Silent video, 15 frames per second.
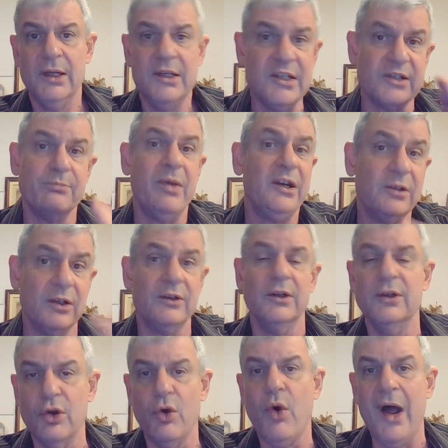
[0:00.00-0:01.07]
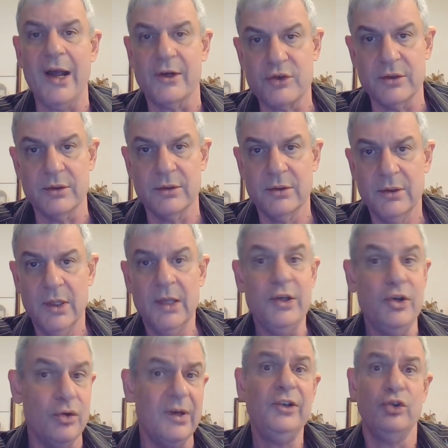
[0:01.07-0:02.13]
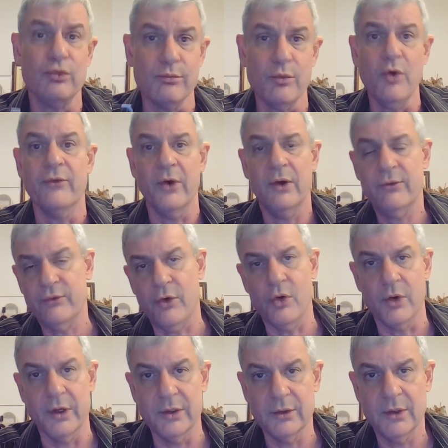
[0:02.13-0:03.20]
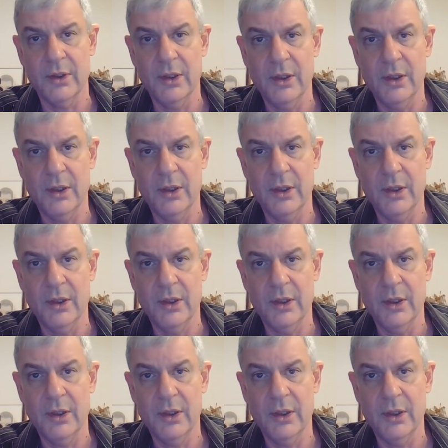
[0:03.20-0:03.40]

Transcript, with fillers: is better than no action. You need to move forward.